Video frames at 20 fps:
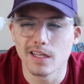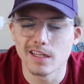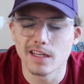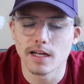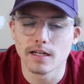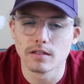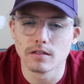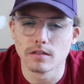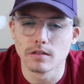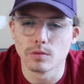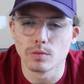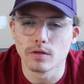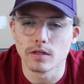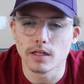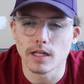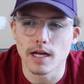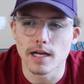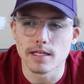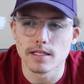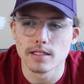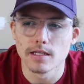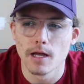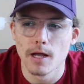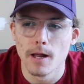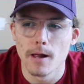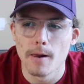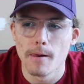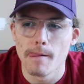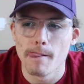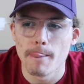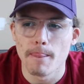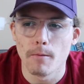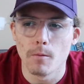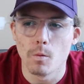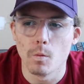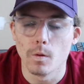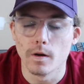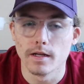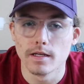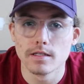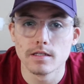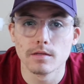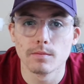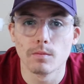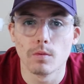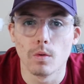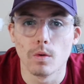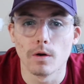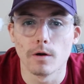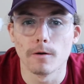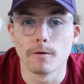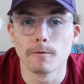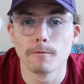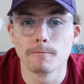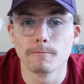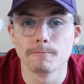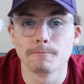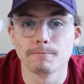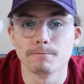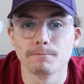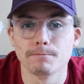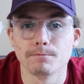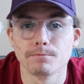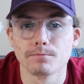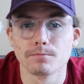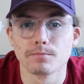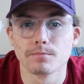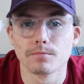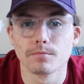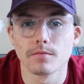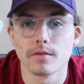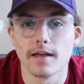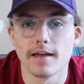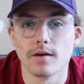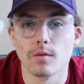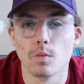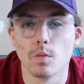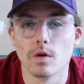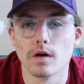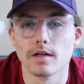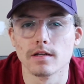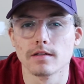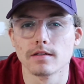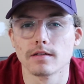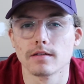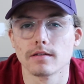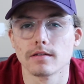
that to realize what is important and what